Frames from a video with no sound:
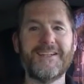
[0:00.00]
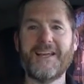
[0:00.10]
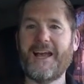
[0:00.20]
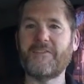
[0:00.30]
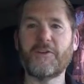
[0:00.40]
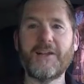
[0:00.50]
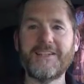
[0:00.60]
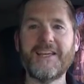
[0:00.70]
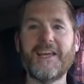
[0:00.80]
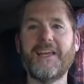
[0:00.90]
have a
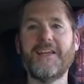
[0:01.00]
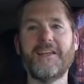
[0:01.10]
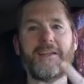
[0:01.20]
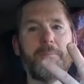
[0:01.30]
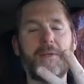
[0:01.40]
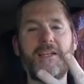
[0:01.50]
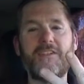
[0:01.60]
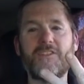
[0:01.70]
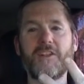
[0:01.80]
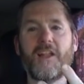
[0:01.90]
great day.
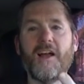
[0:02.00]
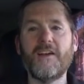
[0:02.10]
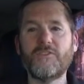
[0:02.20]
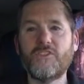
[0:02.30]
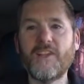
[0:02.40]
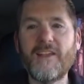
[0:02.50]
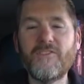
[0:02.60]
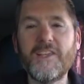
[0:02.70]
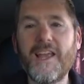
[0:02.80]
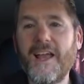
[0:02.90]
Peace, love,
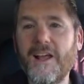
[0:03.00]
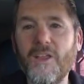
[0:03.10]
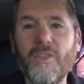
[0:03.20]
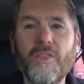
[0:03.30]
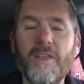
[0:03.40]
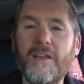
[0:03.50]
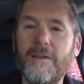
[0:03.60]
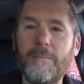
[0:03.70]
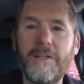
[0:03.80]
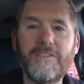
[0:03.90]
safety, health.
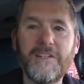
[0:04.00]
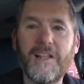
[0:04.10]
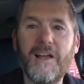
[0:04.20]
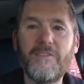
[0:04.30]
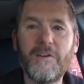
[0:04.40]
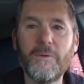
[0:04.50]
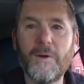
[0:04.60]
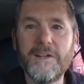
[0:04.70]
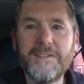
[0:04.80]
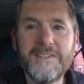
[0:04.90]
Peace and love,
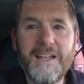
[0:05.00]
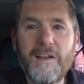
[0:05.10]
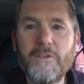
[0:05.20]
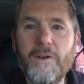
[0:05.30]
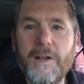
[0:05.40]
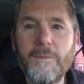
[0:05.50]
everyone. Have a great